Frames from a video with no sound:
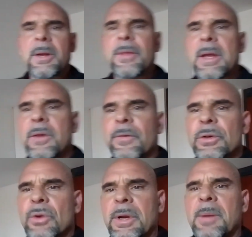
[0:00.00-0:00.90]
thank you for
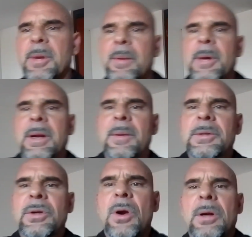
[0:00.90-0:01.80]
joining me. My name
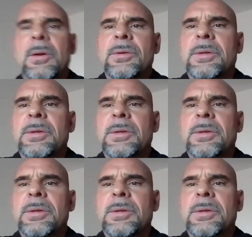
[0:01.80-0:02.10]
is Carlos.